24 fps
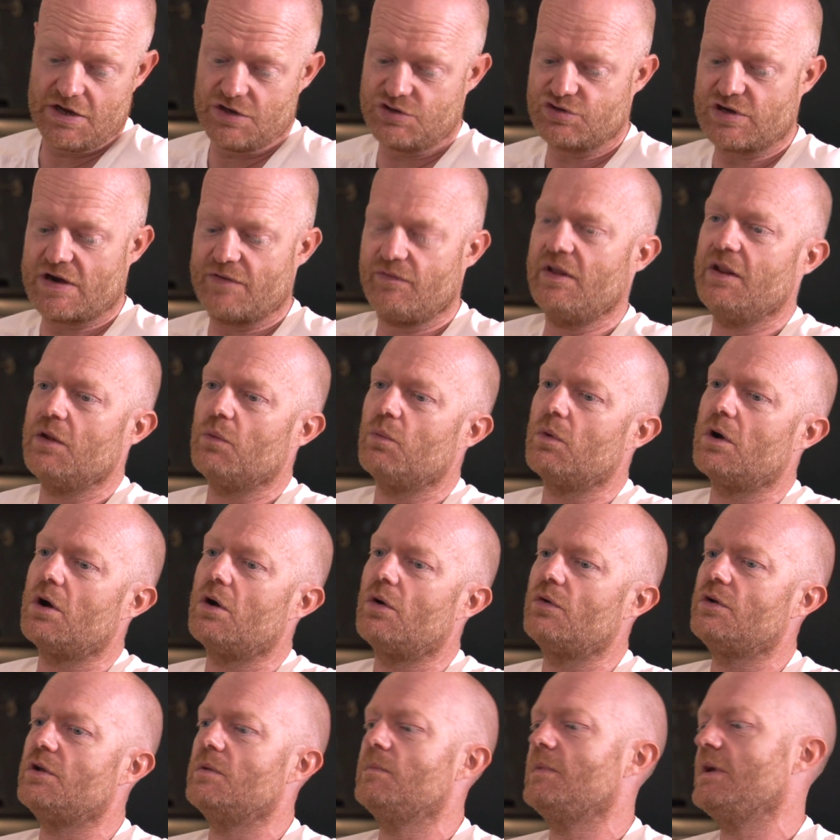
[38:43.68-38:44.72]
and you're traveling the
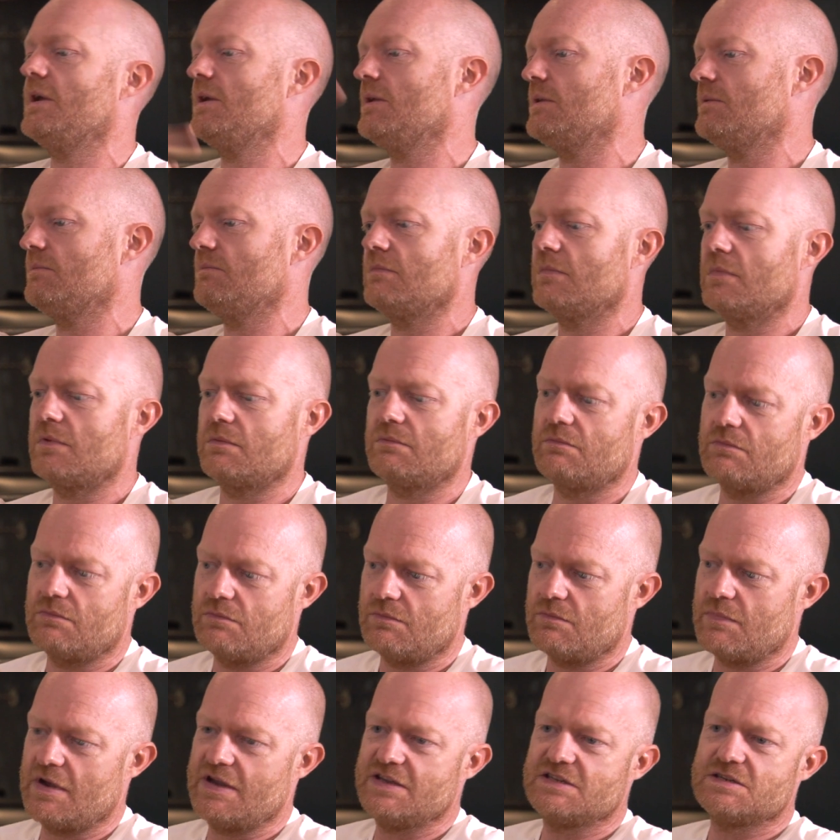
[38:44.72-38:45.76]
world, you're meeting
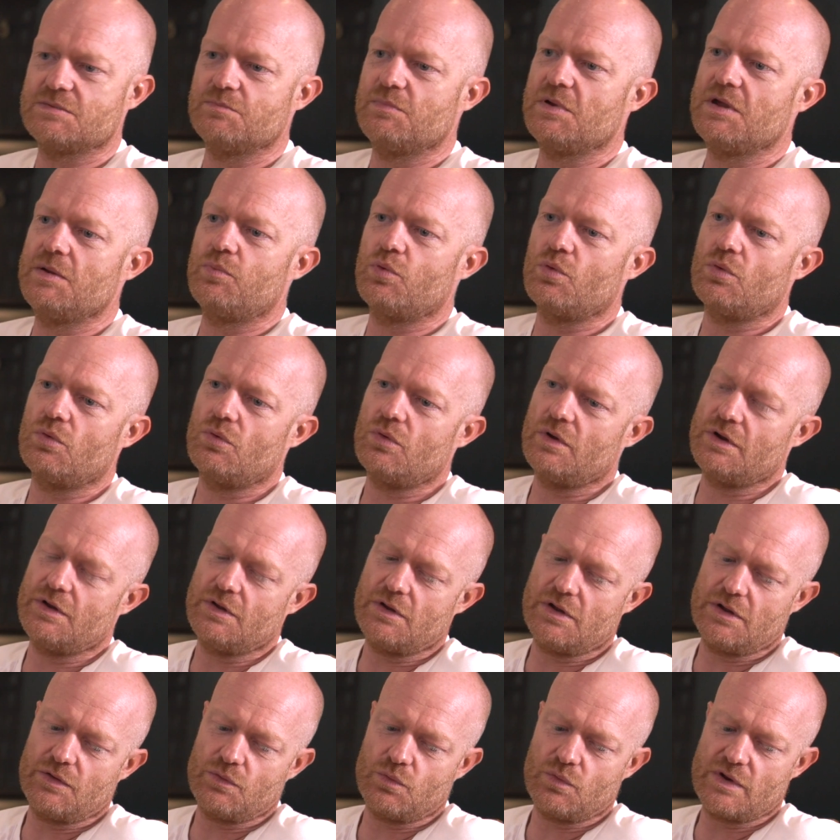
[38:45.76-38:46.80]
amazing people
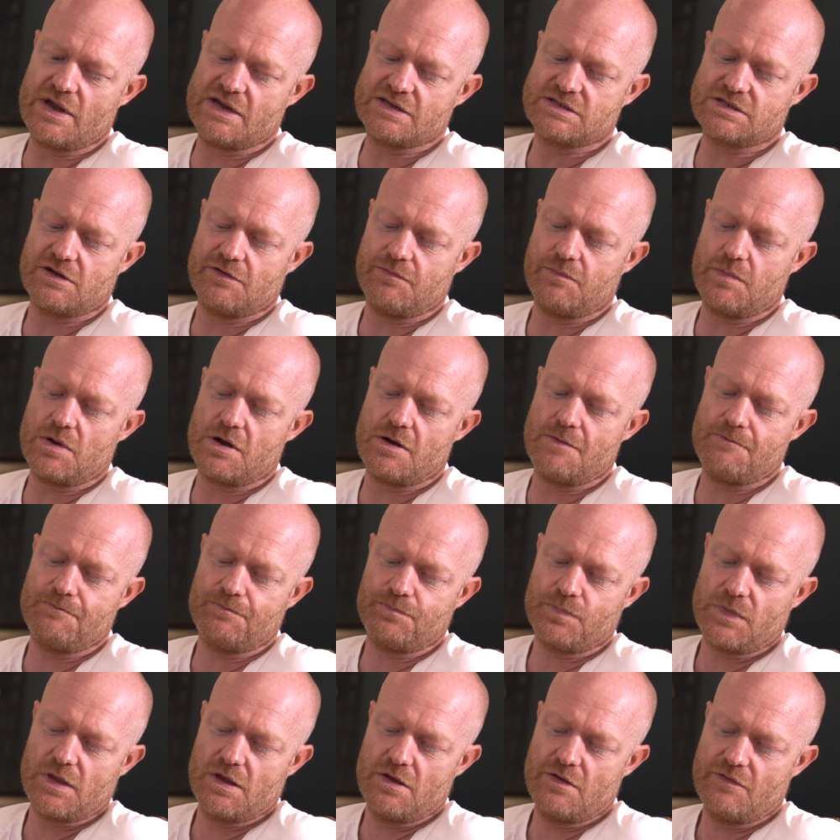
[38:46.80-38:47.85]
and all that stuff. But
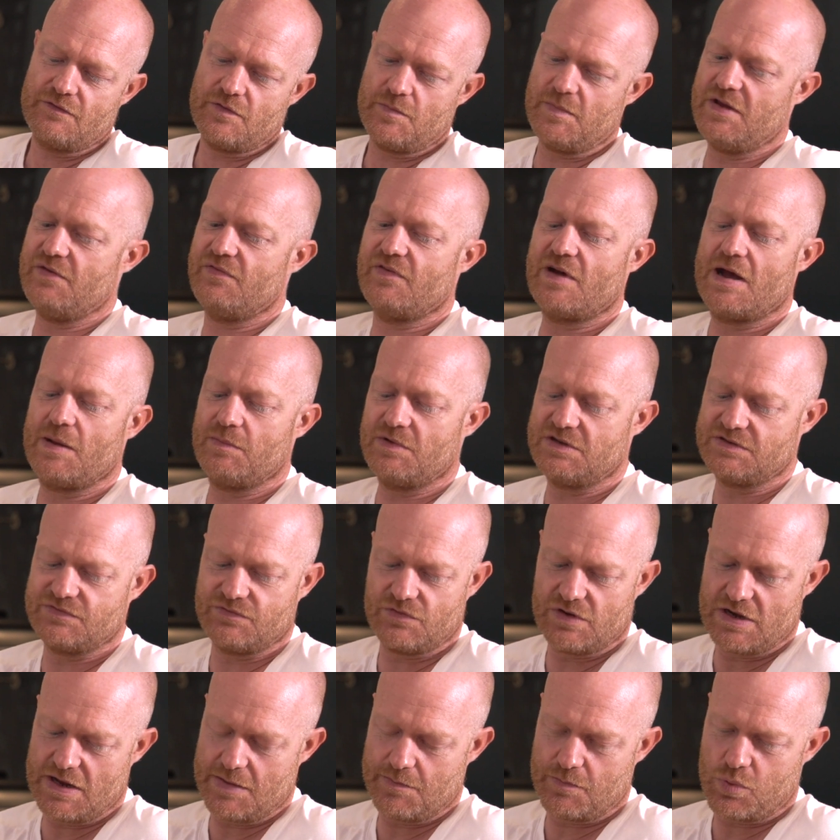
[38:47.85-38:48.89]
for me, family is
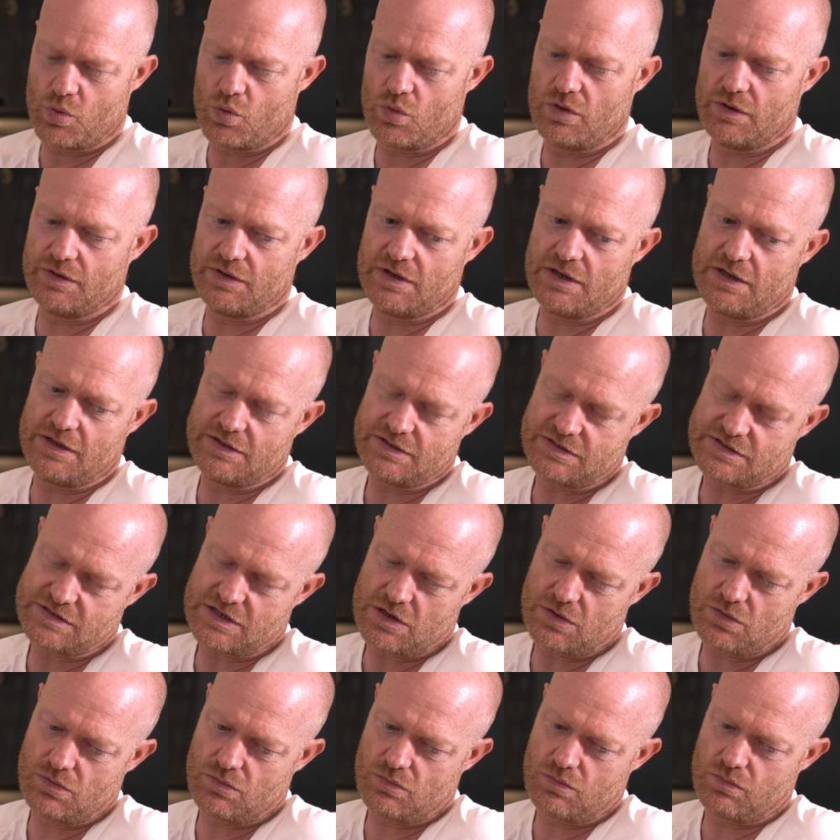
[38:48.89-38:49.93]
really important, and
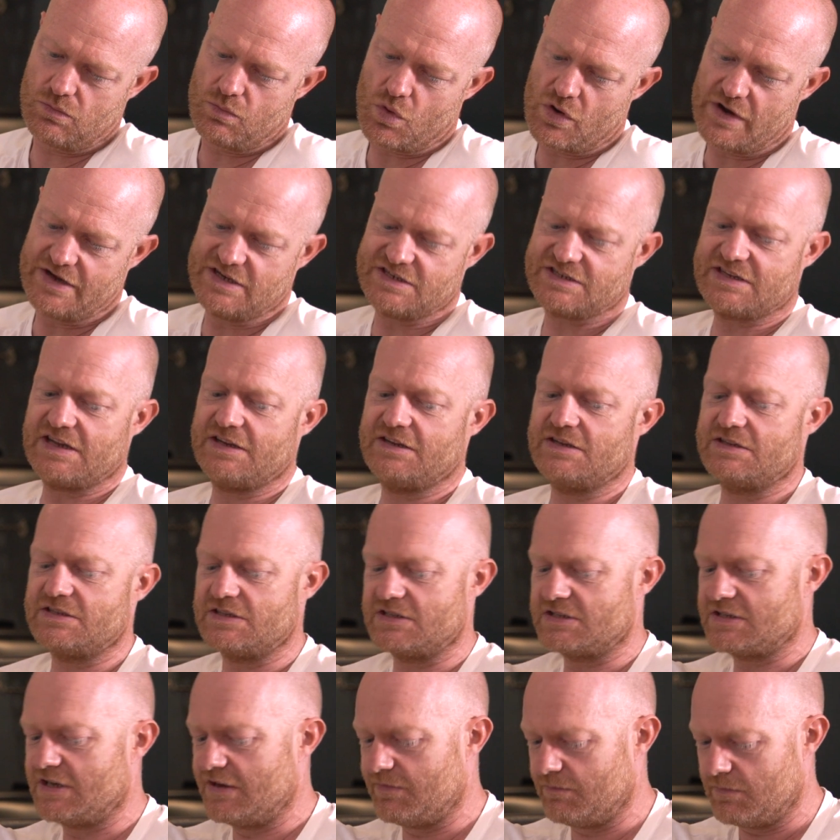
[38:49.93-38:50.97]
so what EastEnders
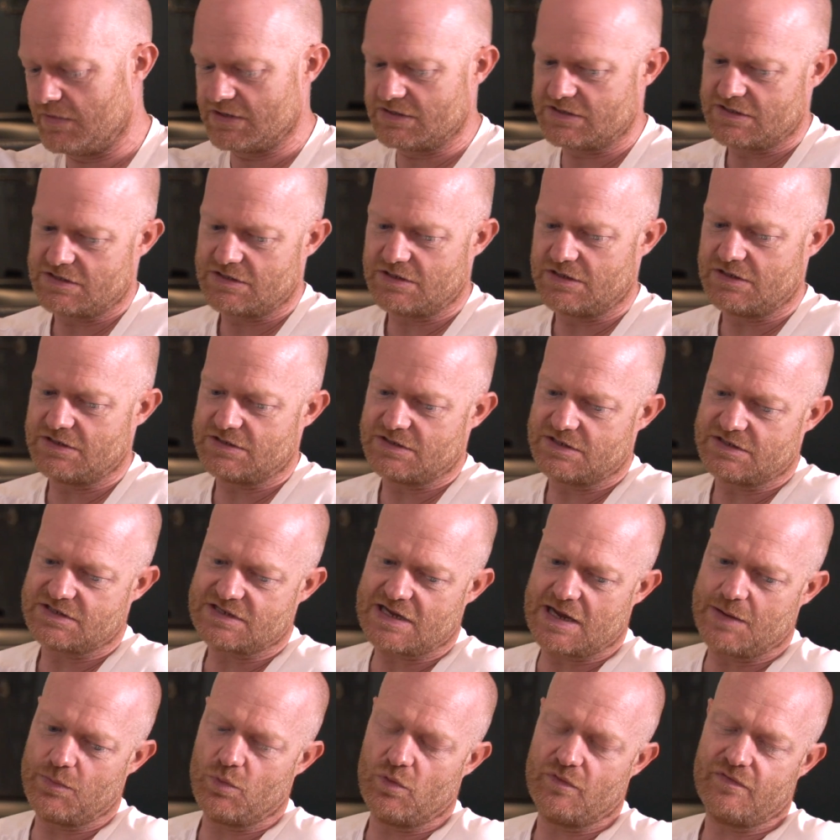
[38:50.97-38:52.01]
has given me is a
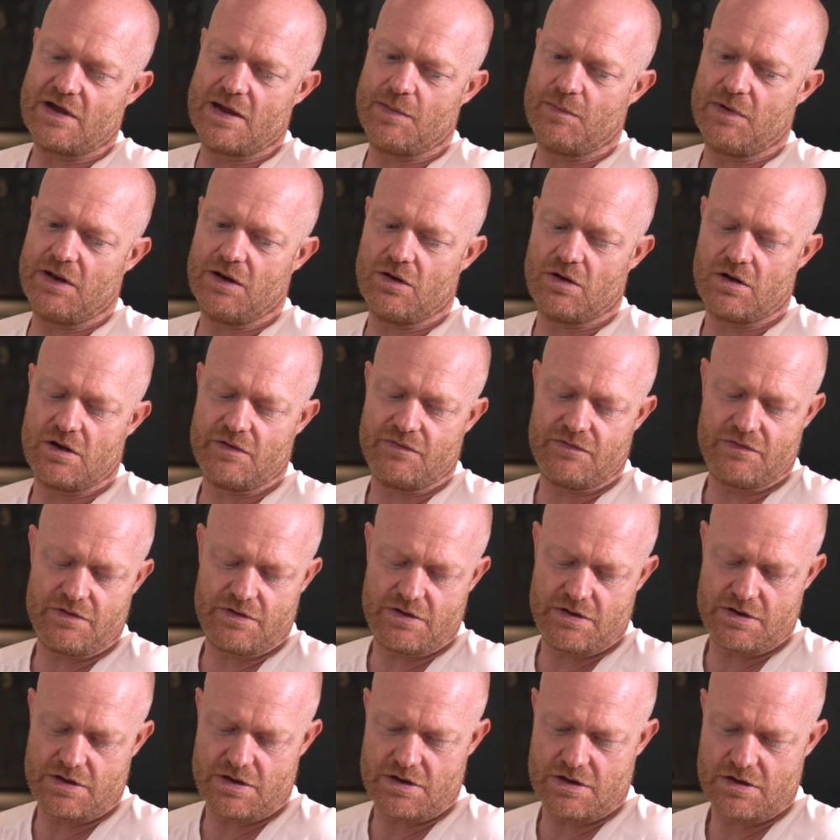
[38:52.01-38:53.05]
stable family life,
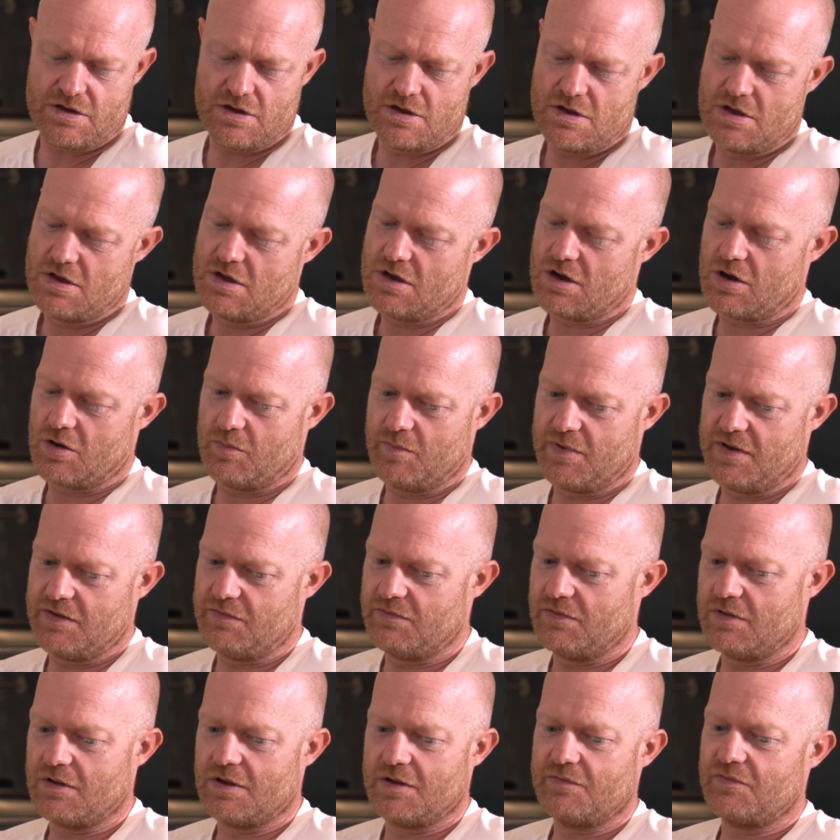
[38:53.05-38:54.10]
and I'll be
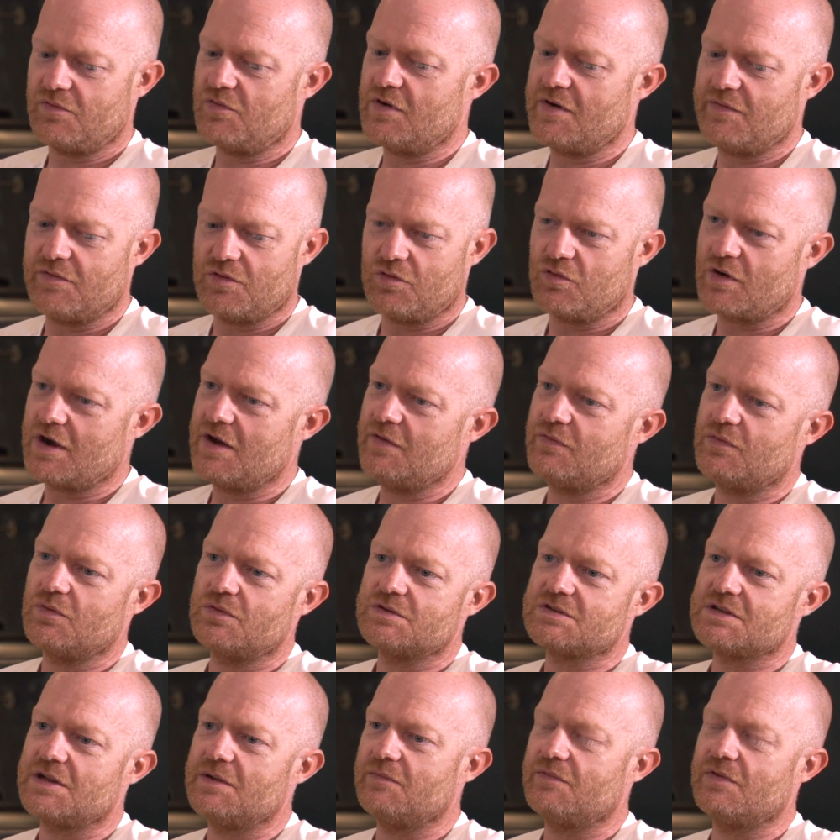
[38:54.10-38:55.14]
like forever
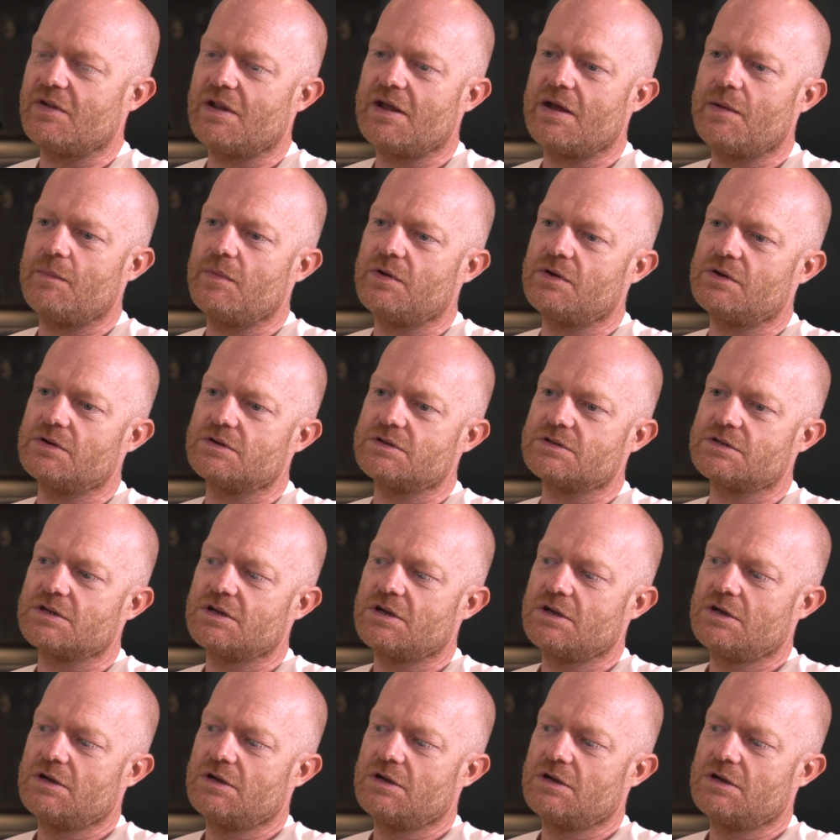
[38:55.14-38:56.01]
grateful to them for that, because